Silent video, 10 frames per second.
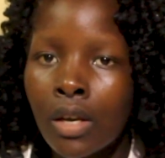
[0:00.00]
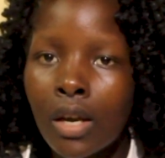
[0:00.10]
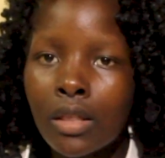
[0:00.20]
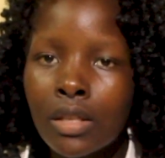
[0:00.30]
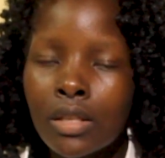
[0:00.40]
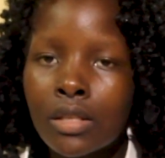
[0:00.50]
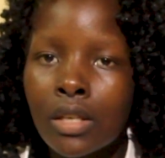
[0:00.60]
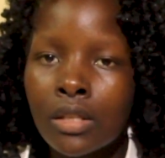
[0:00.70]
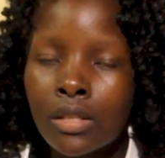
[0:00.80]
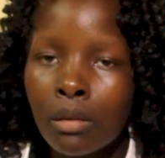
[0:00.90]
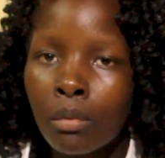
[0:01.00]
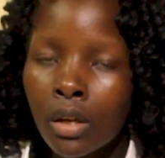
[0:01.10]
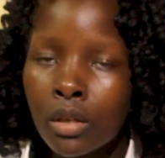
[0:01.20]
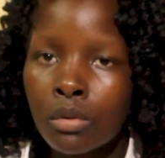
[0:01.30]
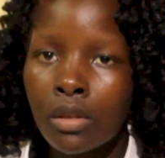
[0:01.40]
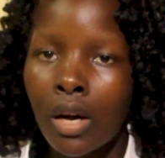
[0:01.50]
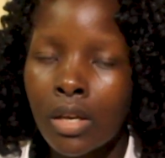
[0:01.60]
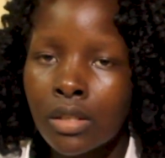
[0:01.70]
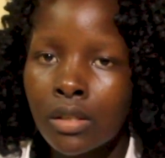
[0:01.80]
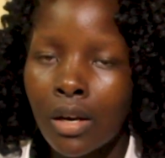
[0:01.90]
And that is the same case with
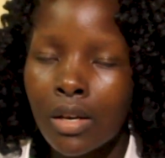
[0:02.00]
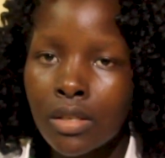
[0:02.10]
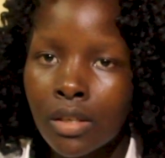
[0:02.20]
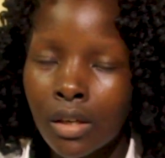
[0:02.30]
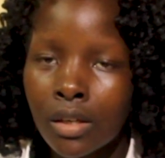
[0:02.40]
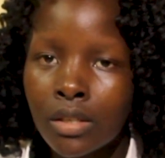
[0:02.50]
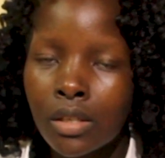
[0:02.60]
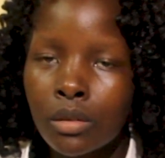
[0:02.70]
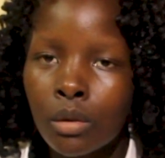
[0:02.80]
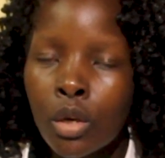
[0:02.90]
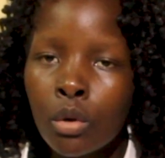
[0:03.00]
us as Christians.